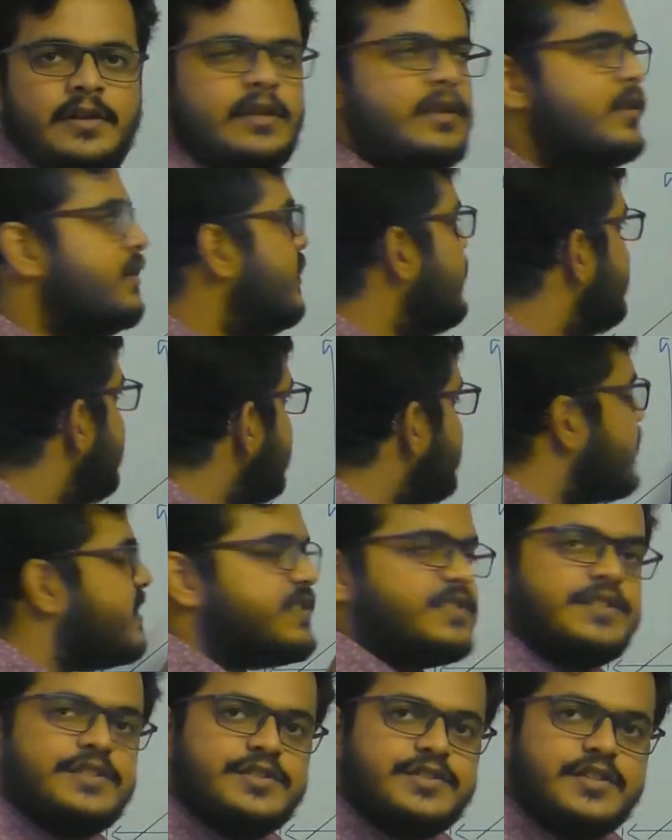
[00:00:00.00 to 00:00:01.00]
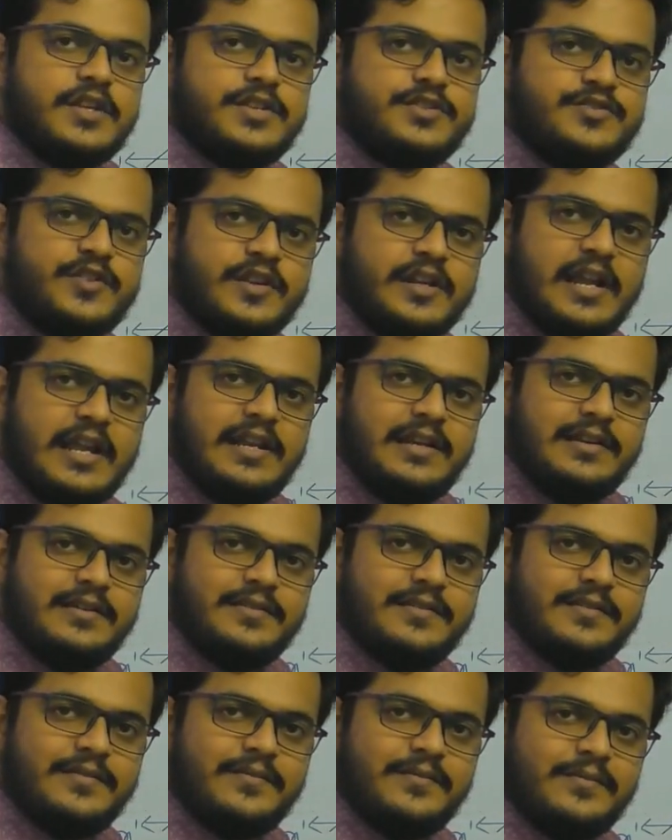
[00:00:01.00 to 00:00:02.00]
This is a straight line,
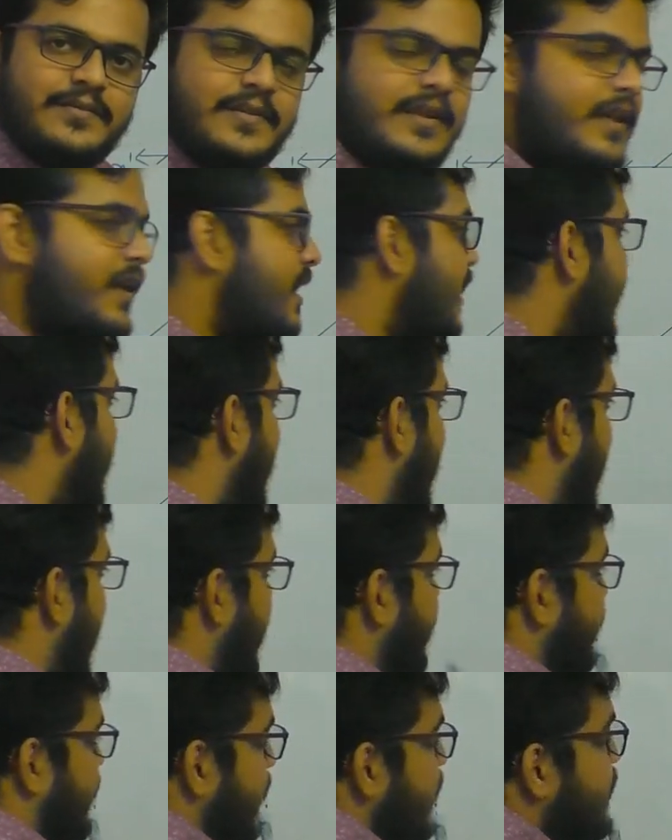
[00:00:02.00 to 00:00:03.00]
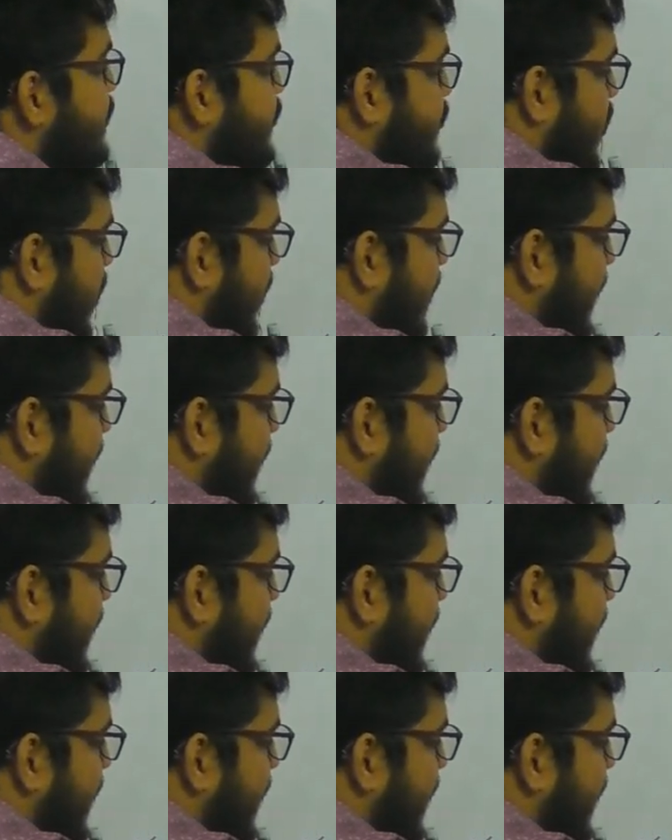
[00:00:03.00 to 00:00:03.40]
and this straight